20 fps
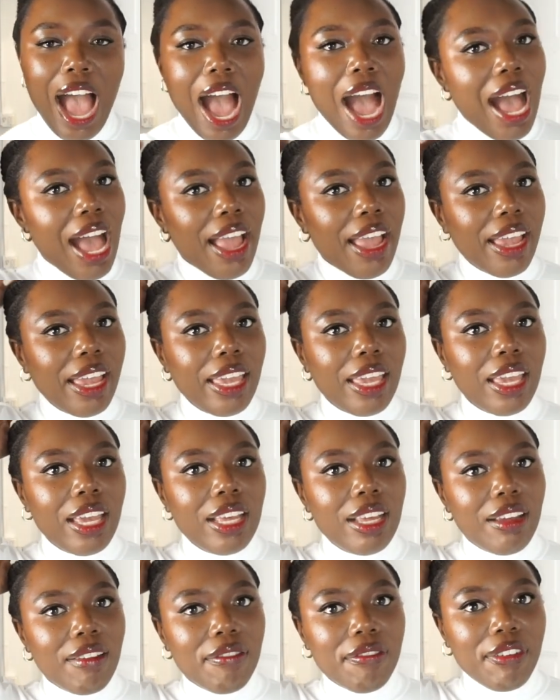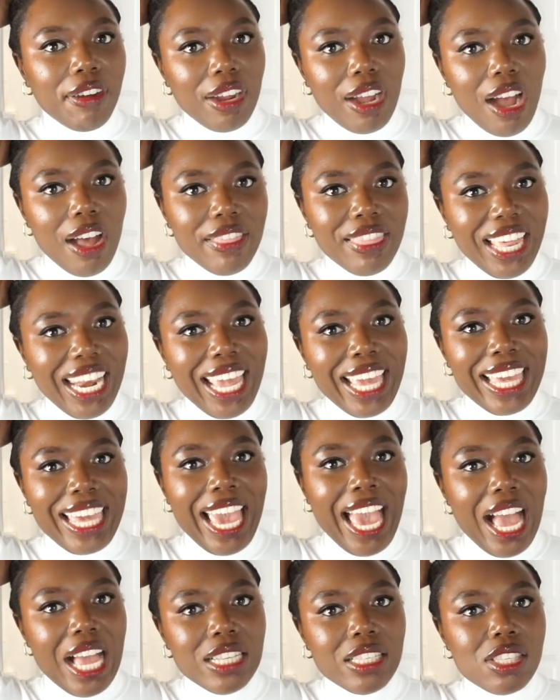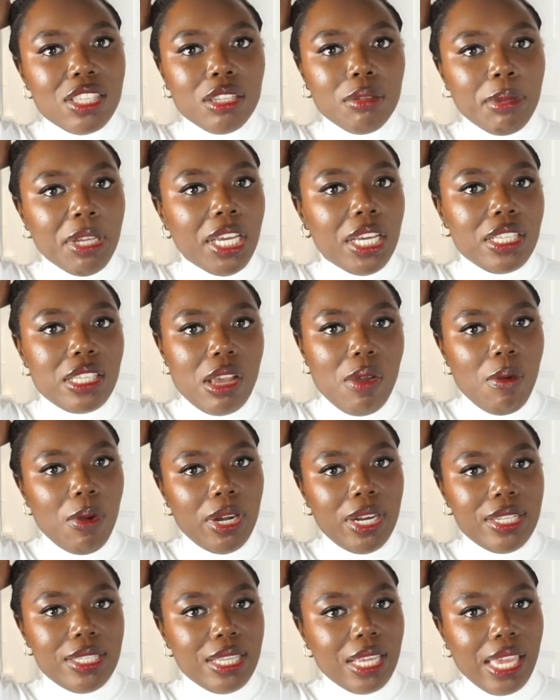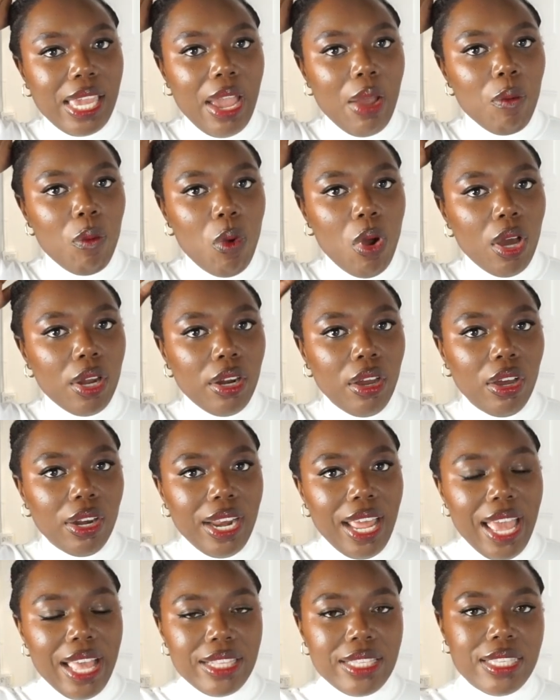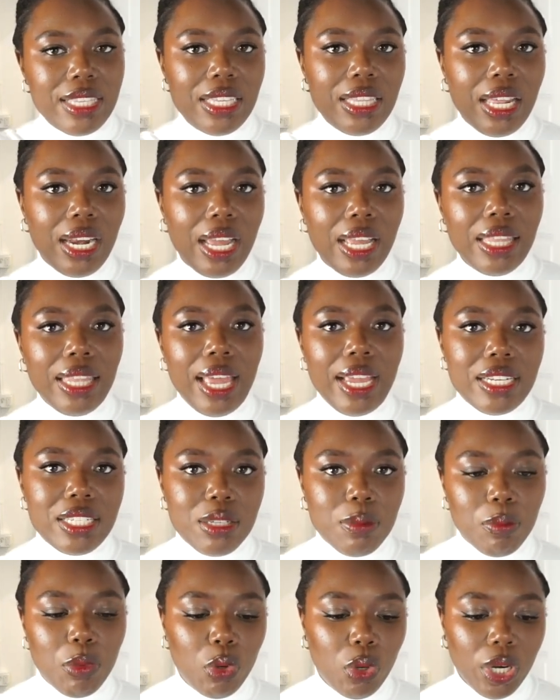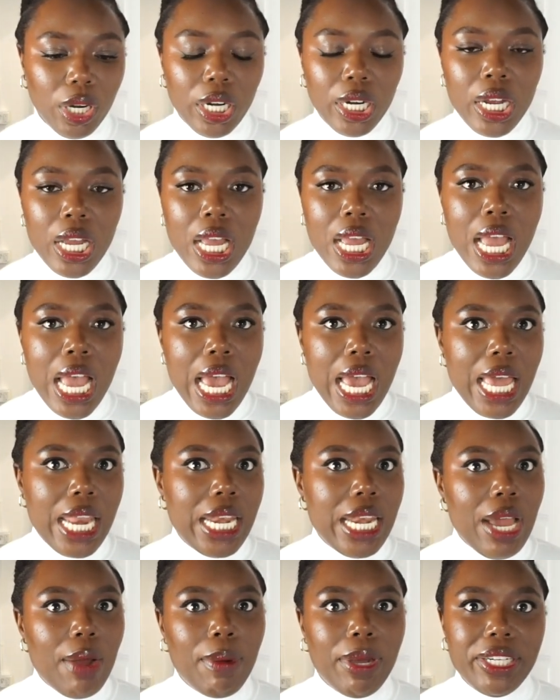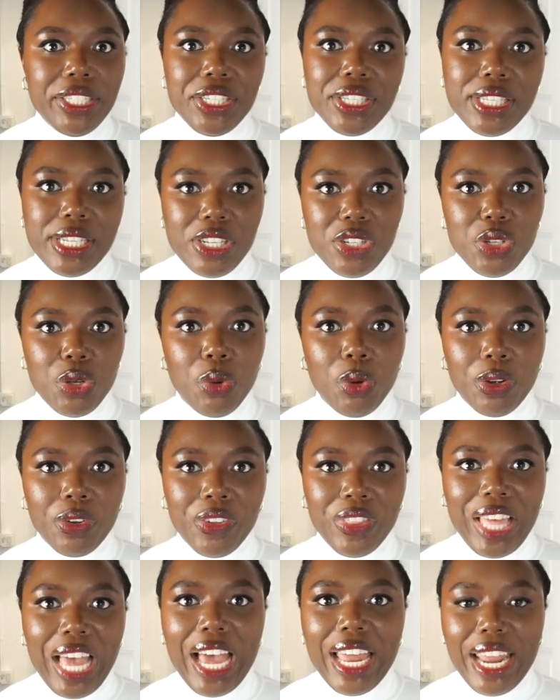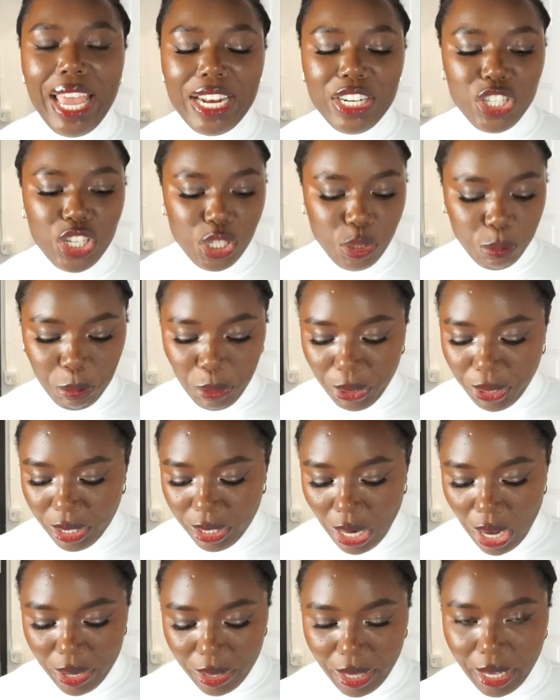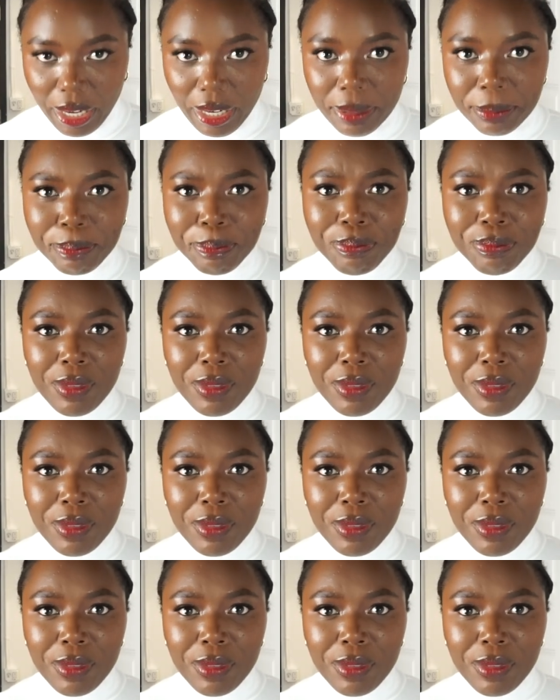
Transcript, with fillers: I forgot that I canceled because I wanted to get one on Etsy that I liked more, and now I just need to order that and just put it on there.